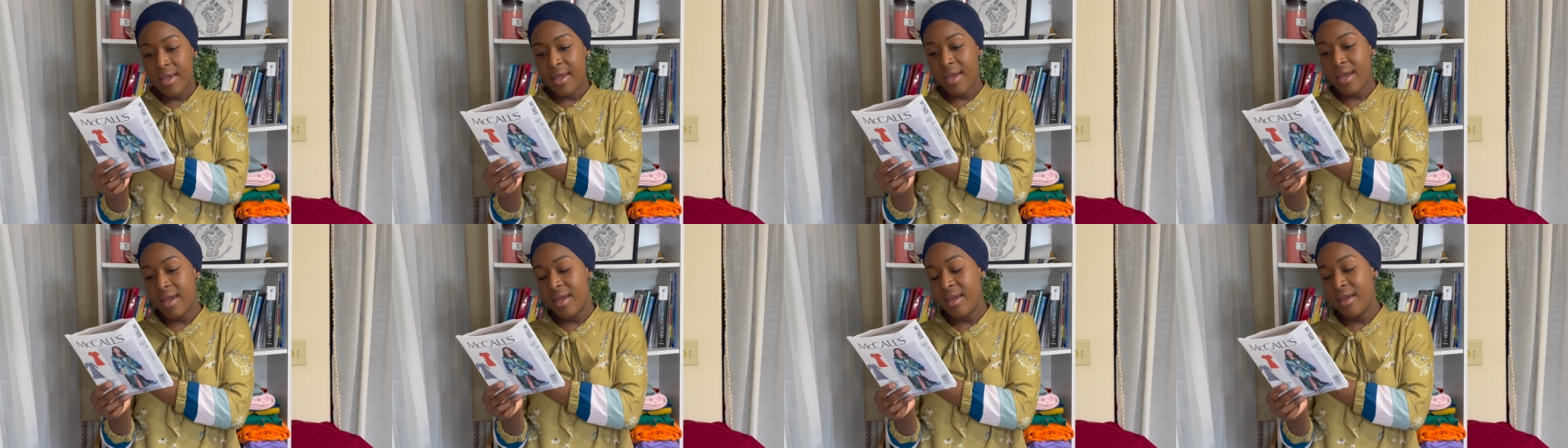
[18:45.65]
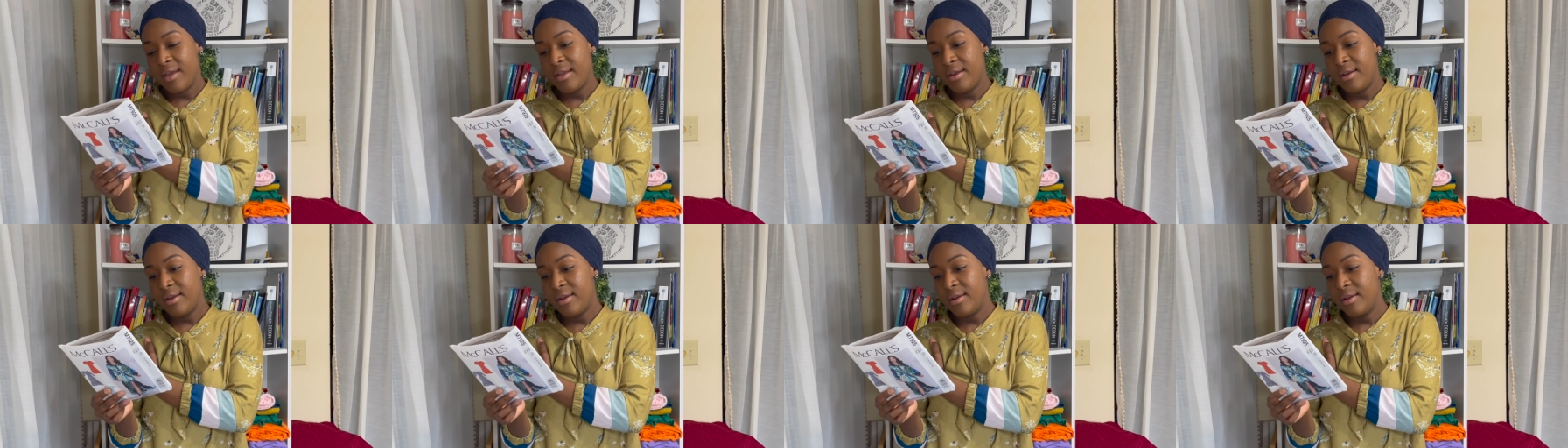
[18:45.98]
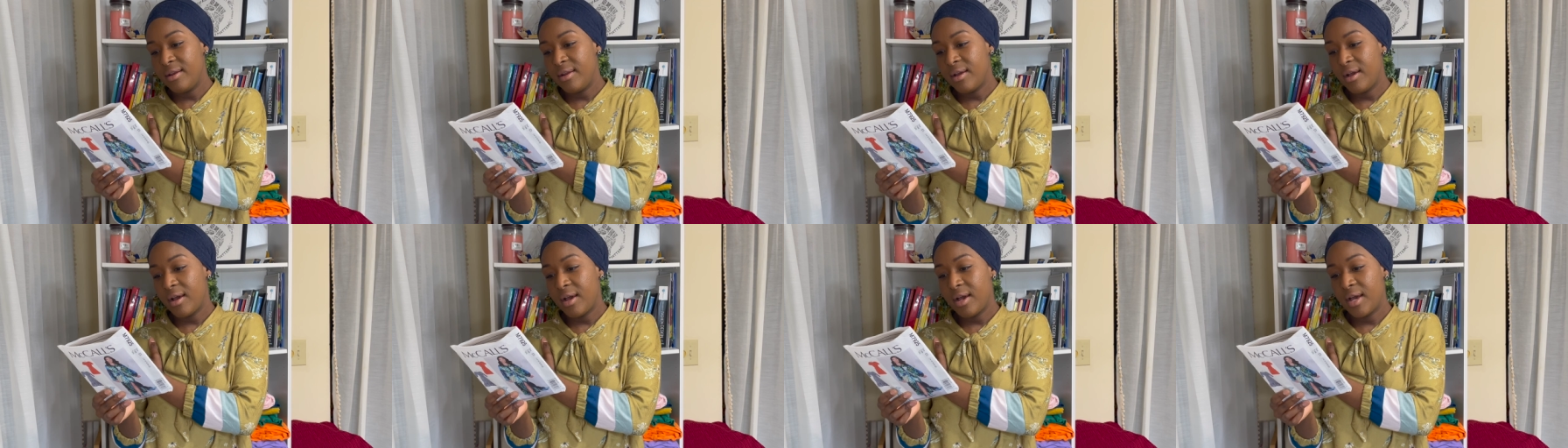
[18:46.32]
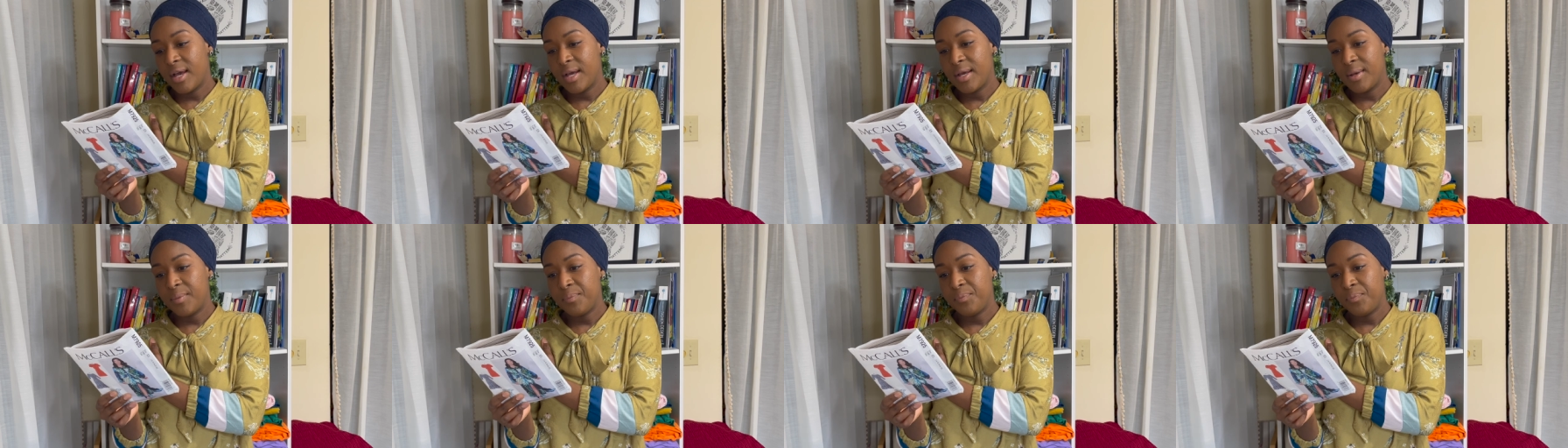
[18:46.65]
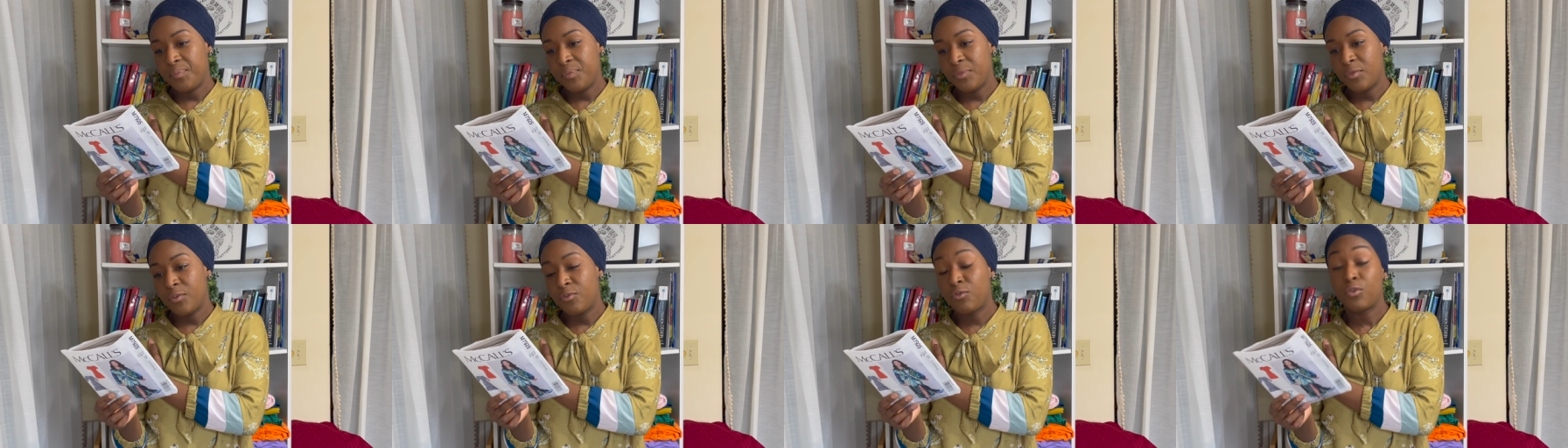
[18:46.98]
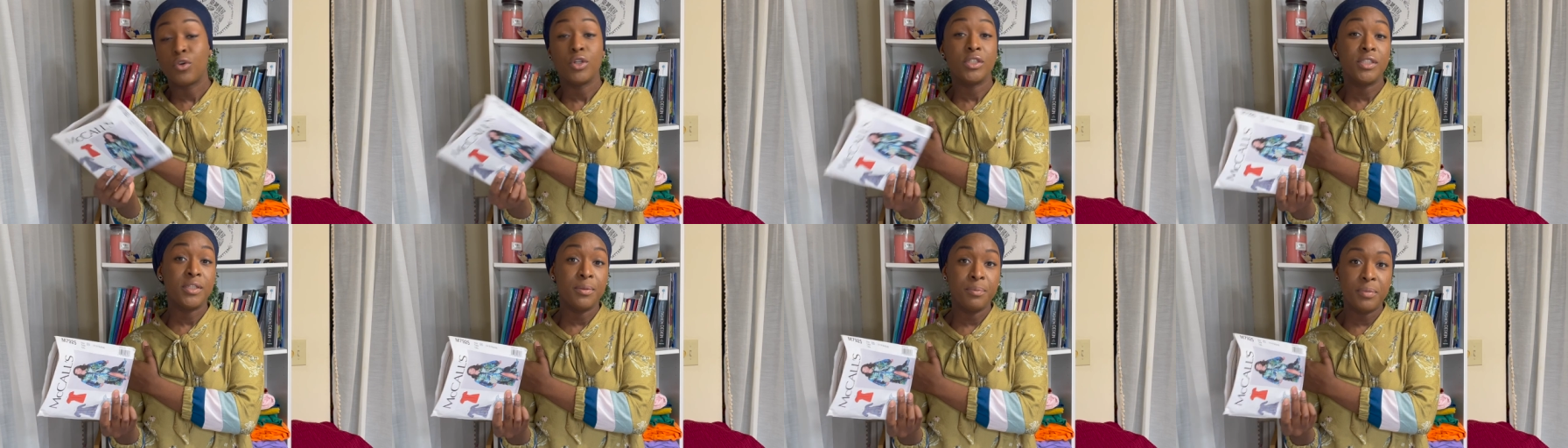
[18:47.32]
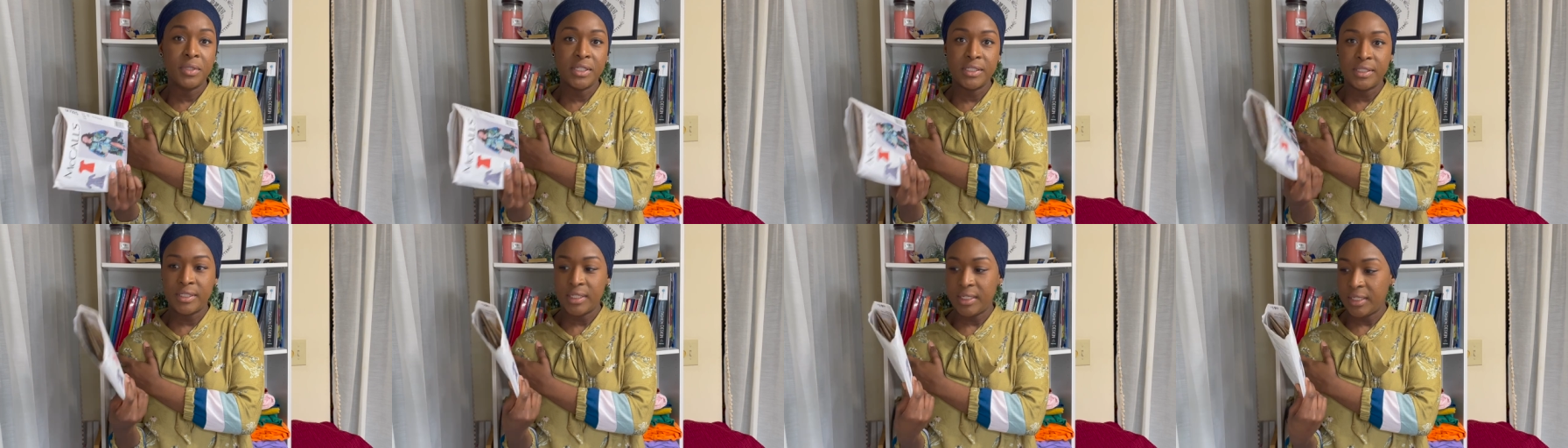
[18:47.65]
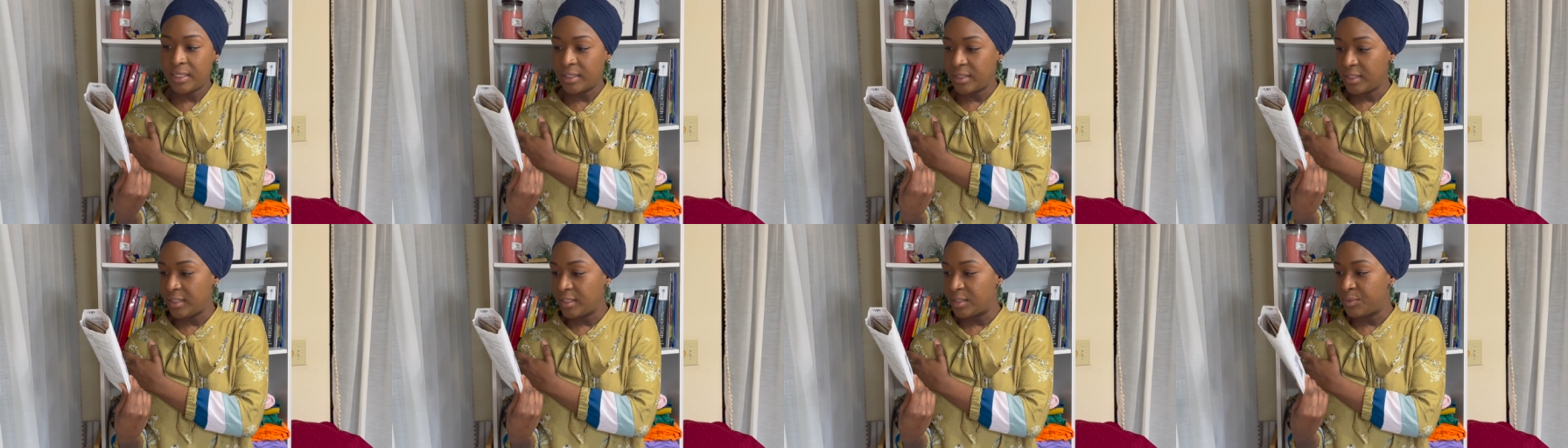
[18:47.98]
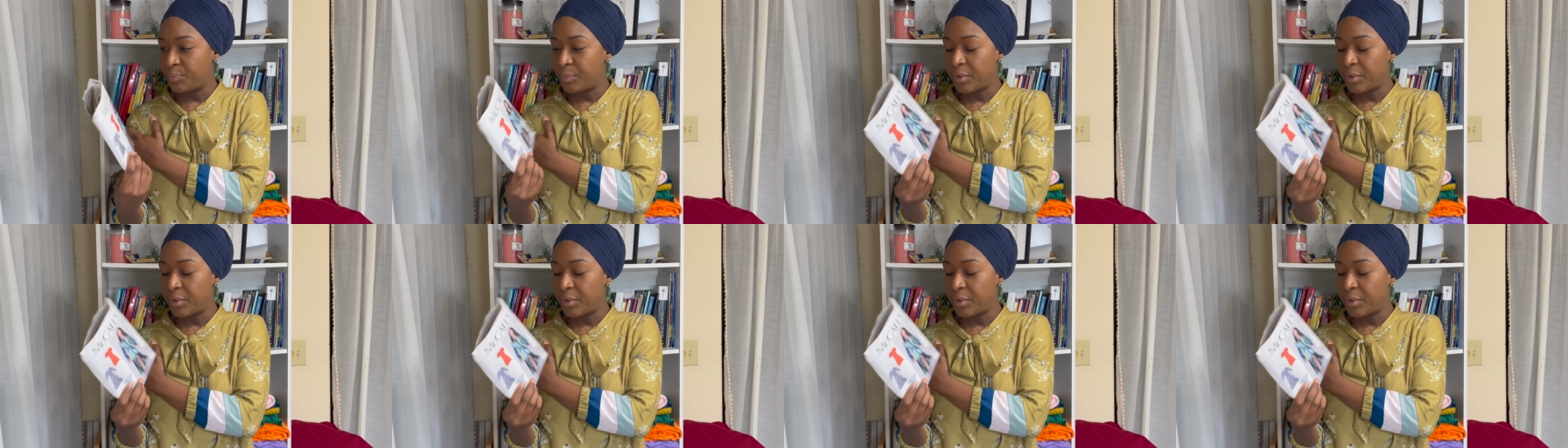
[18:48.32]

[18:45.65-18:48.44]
And, um, for simplicity at least,